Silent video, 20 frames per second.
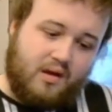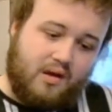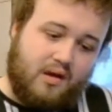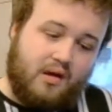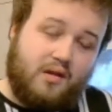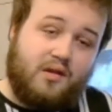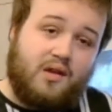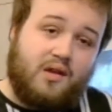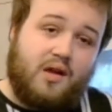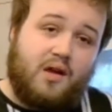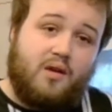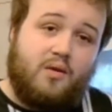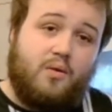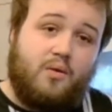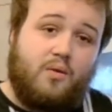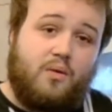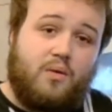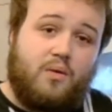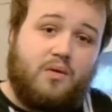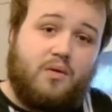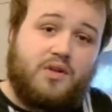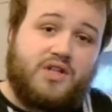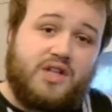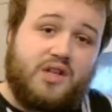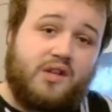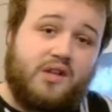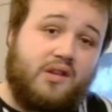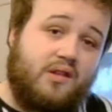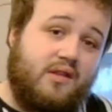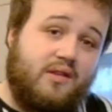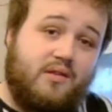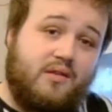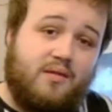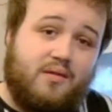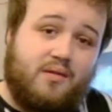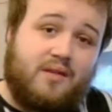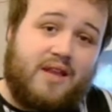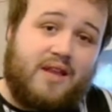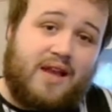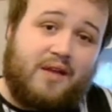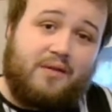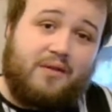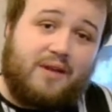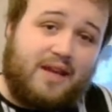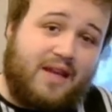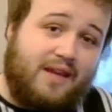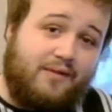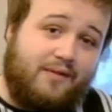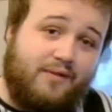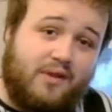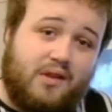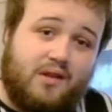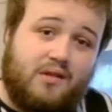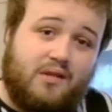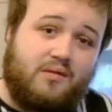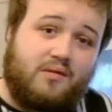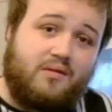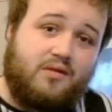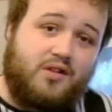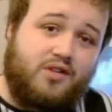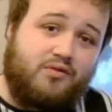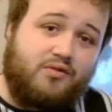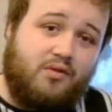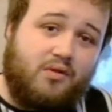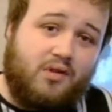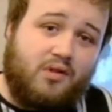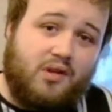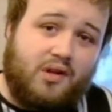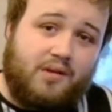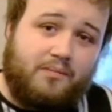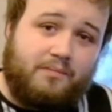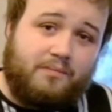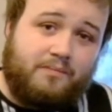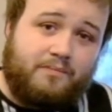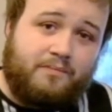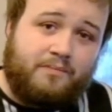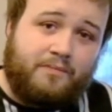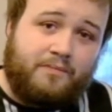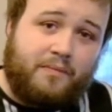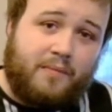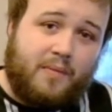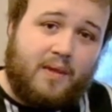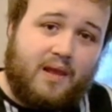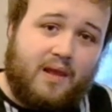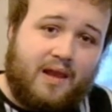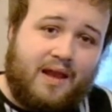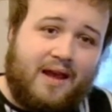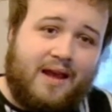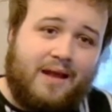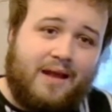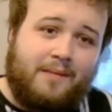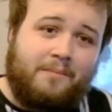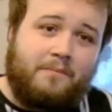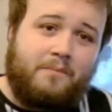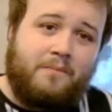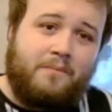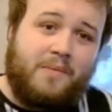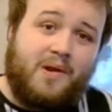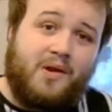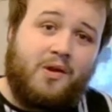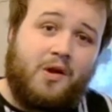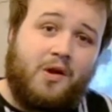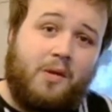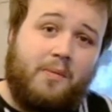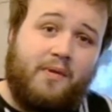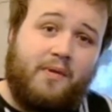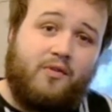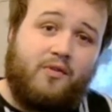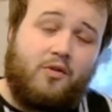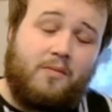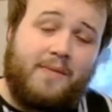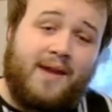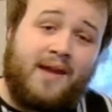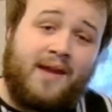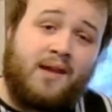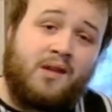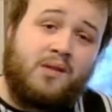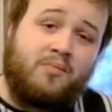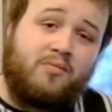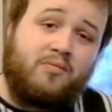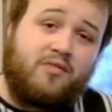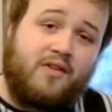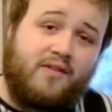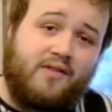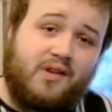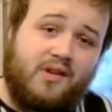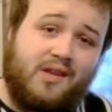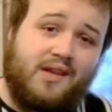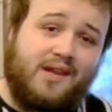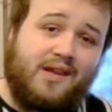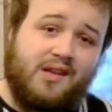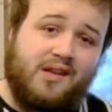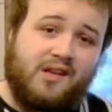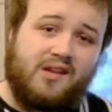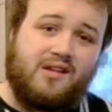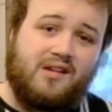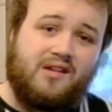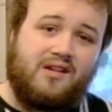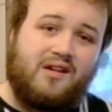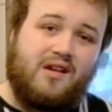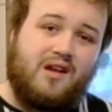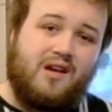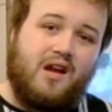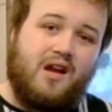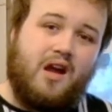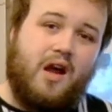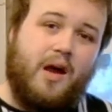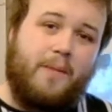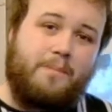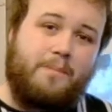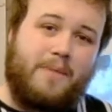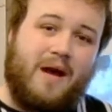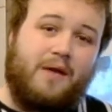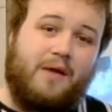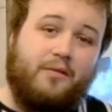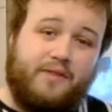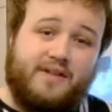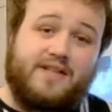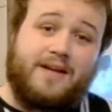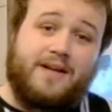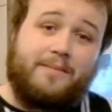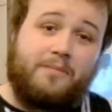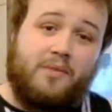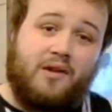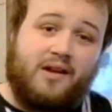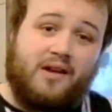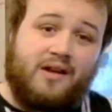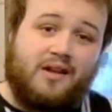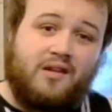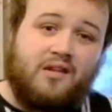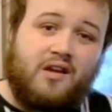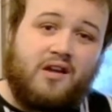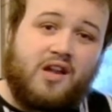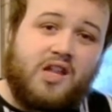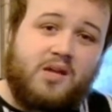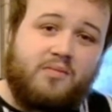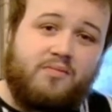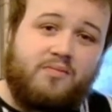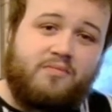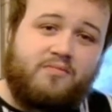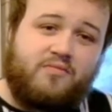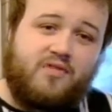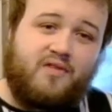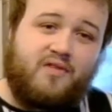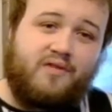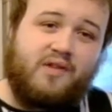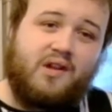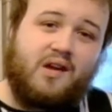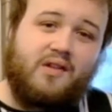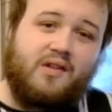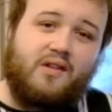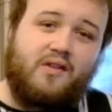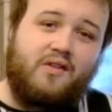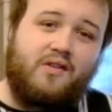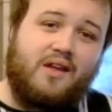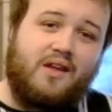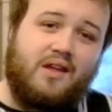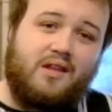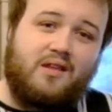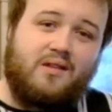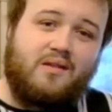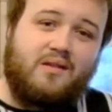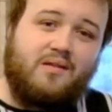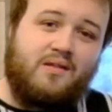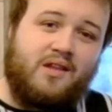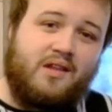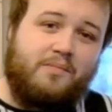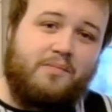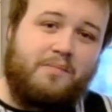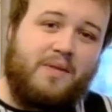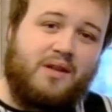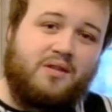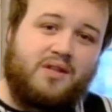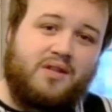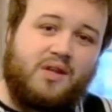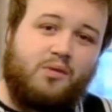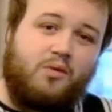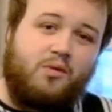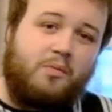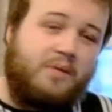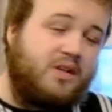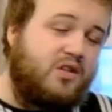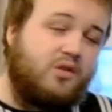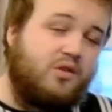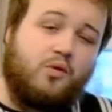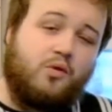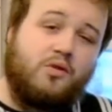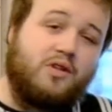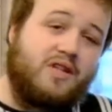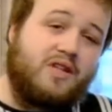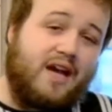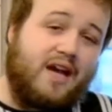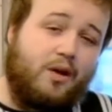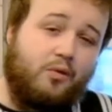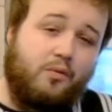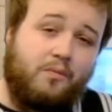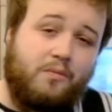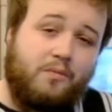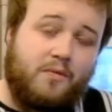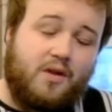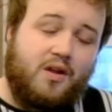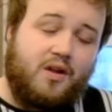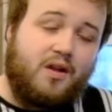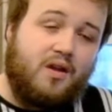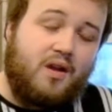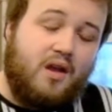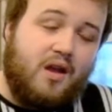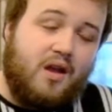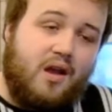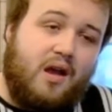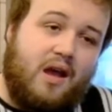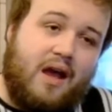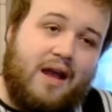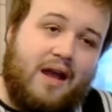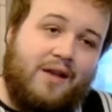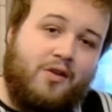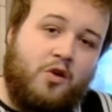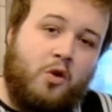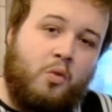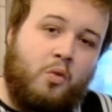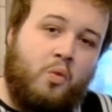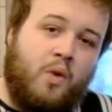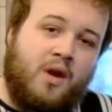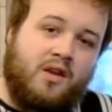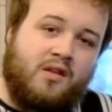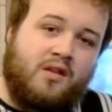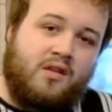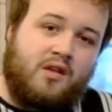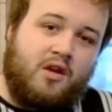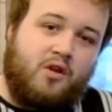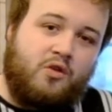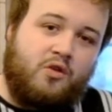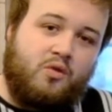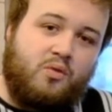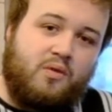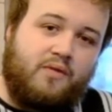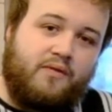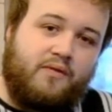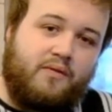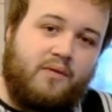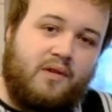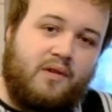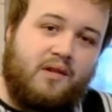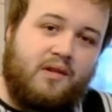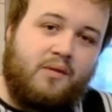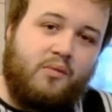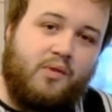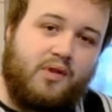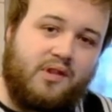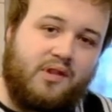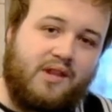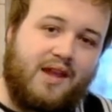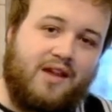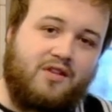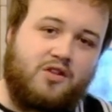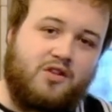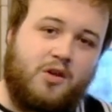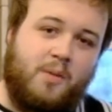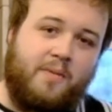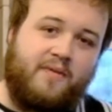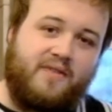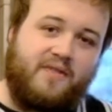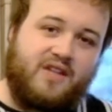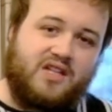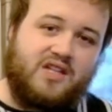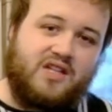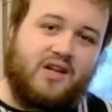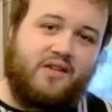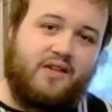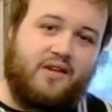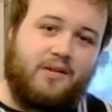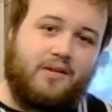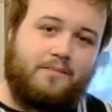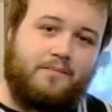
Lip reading: So Jesus now leaves Jerusalem, but not before making some prophecies about the temple, and he starts to prophesy that this building will be torn down, and not one stone will stay on top of each other.